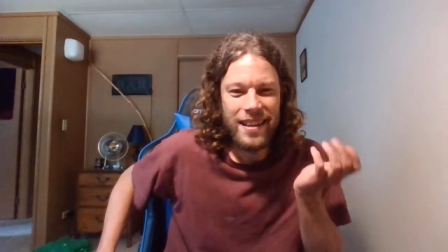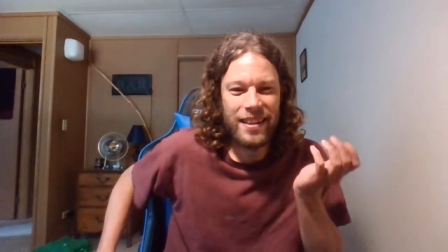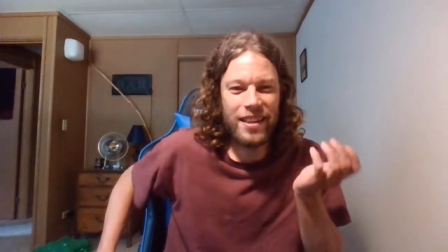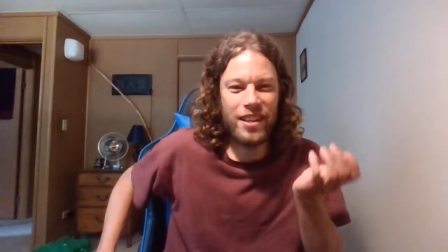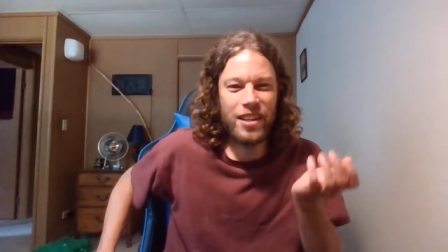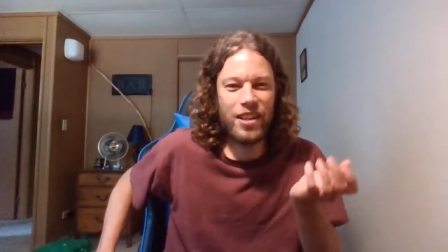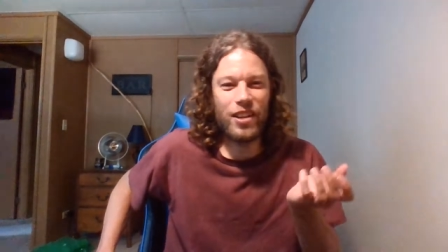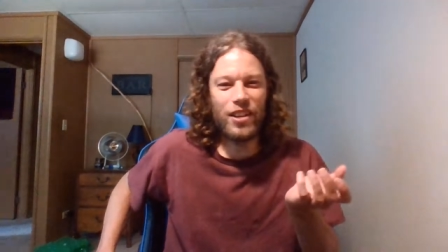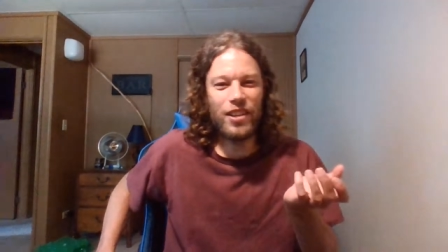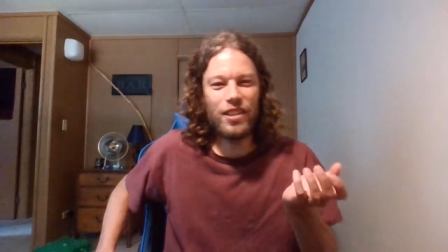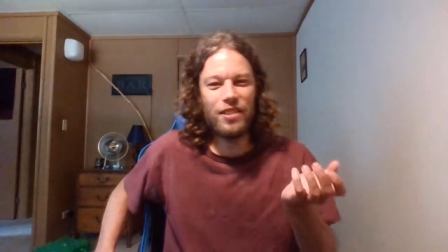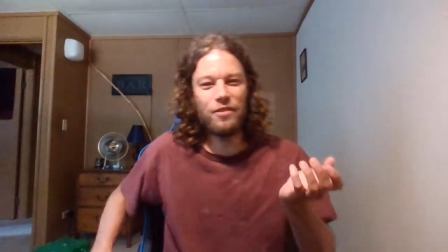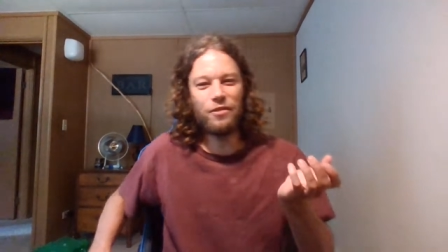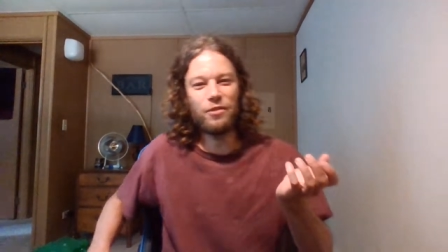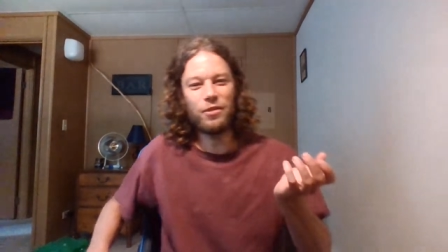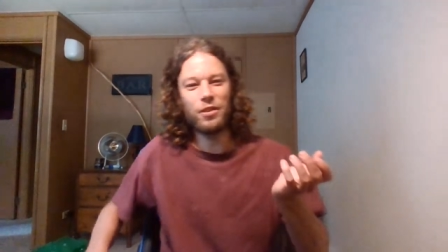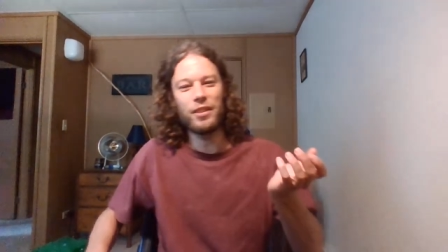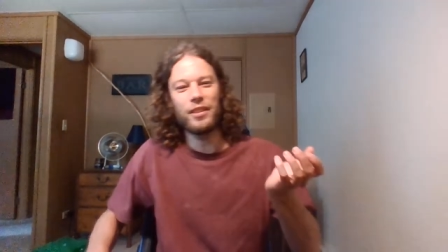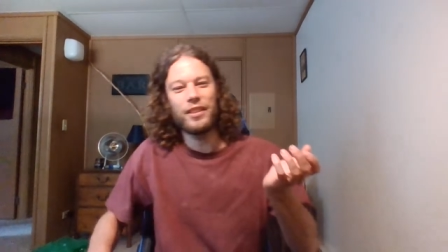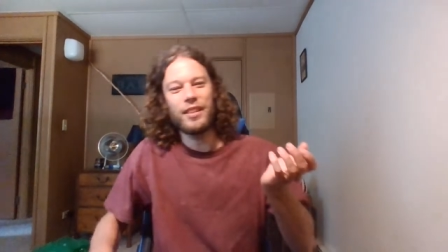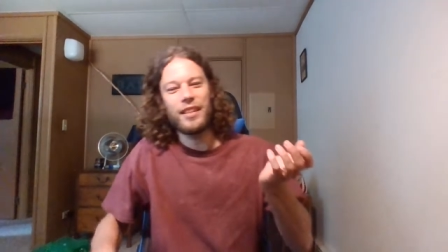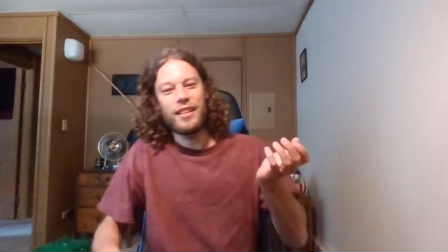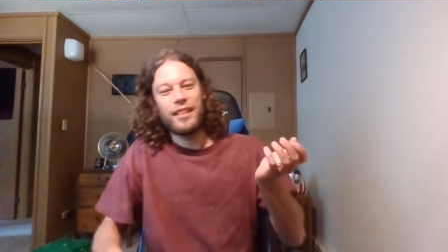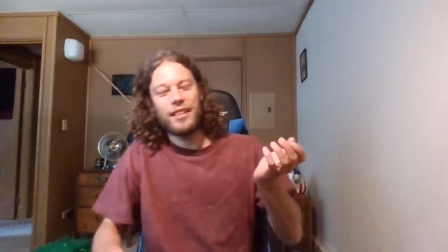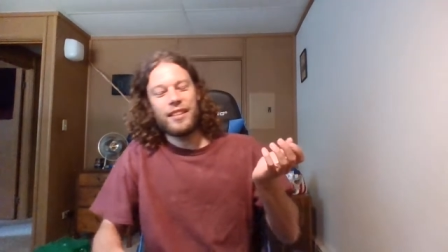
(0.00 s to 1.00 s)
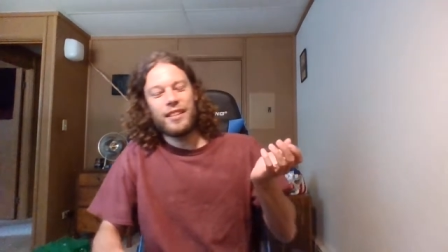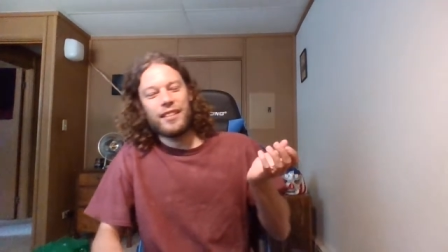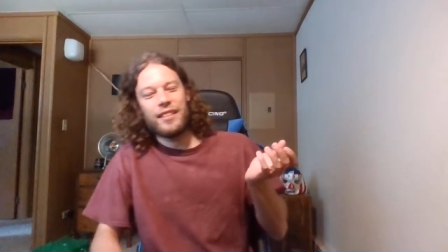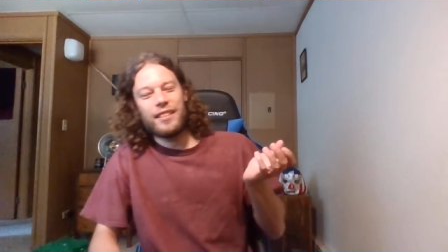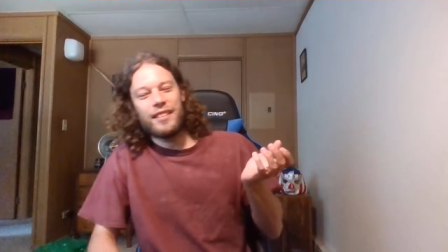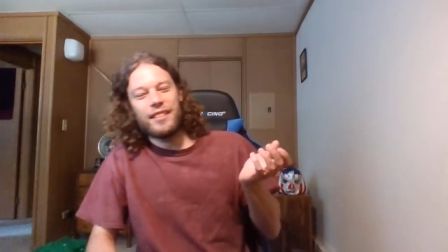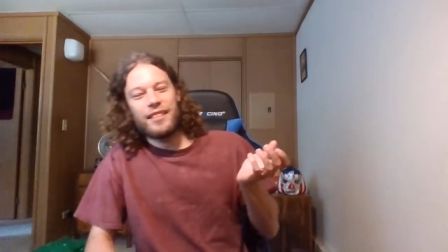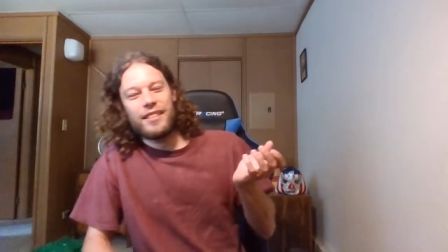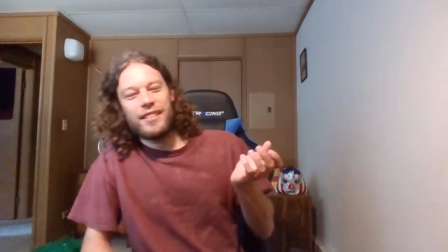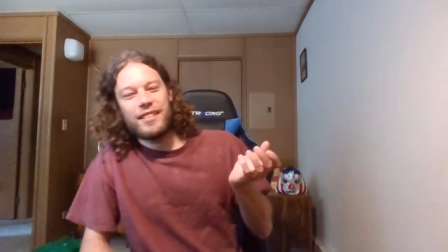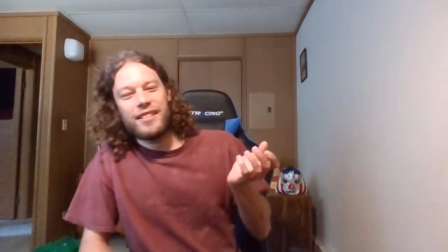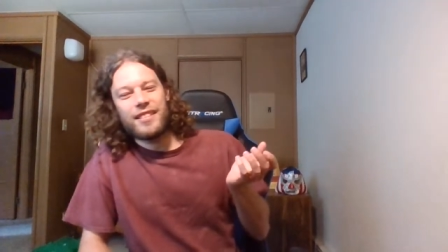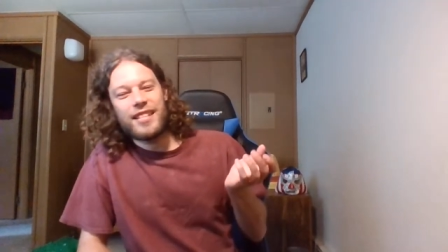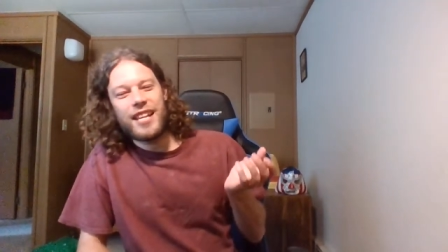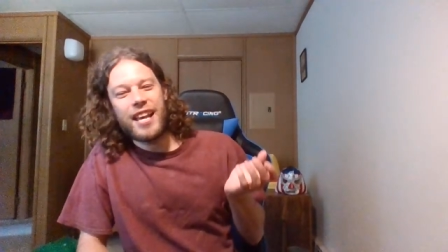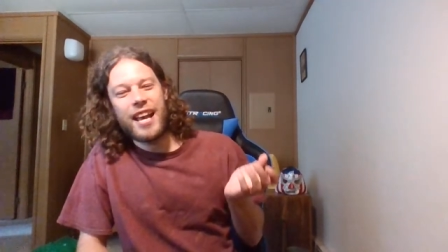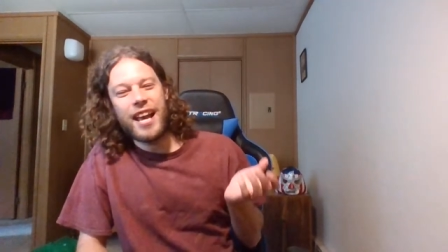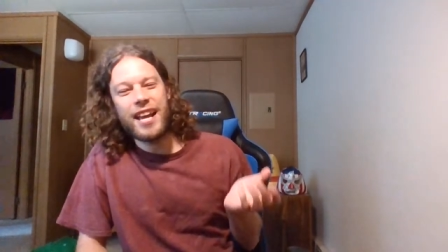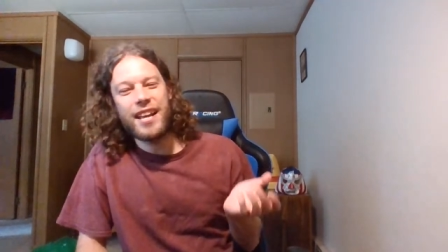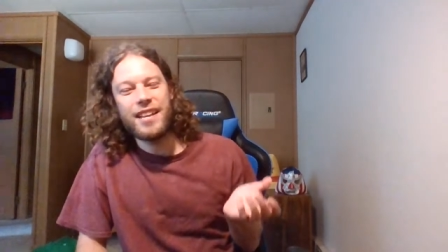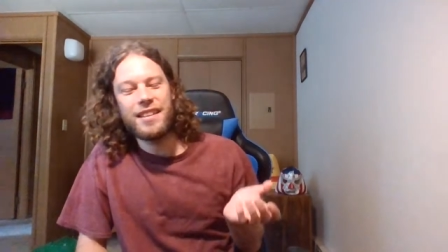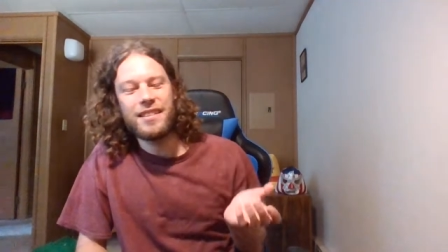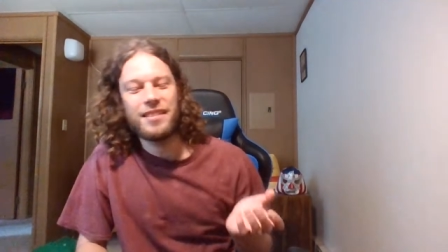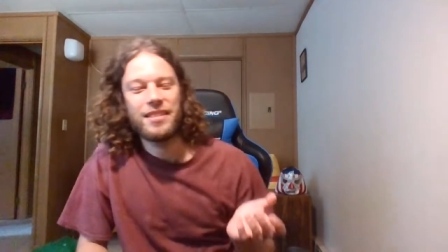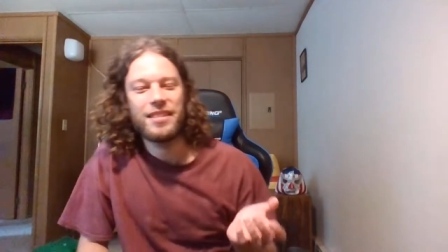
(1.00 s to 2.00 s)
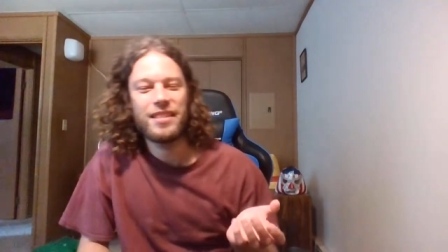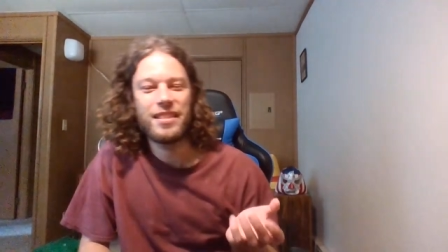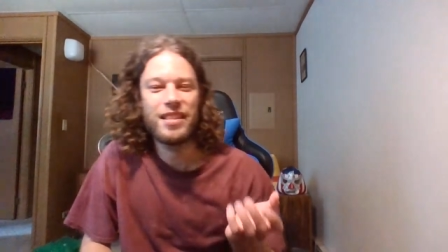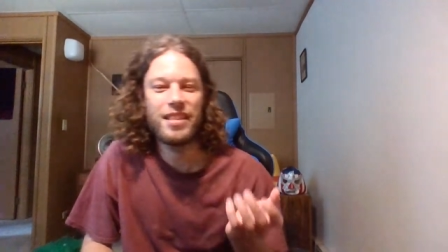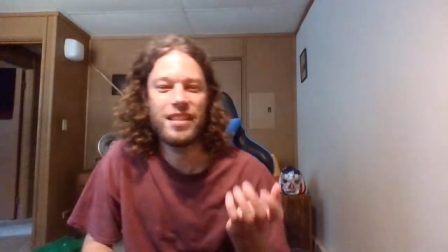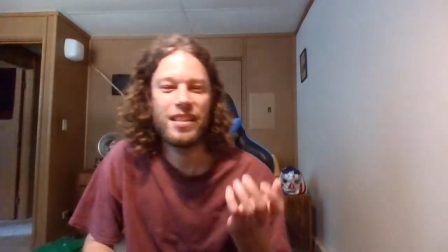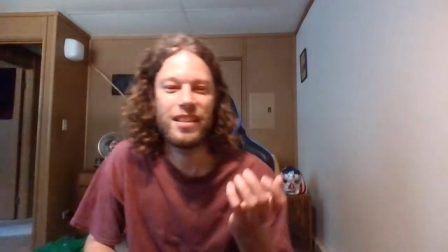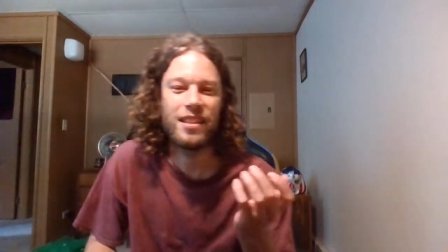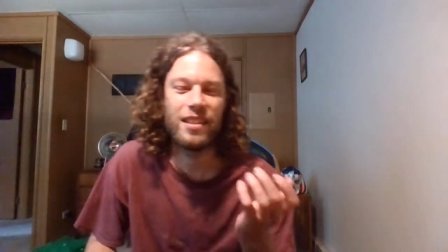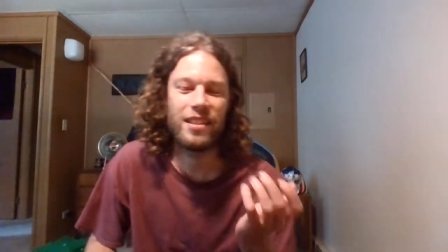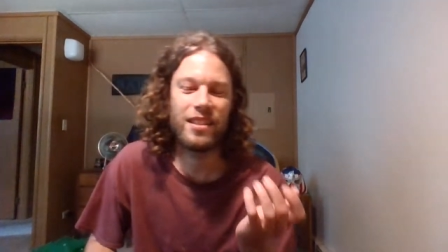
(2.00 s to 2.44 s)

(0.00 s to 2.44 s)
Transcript: couldn't really taste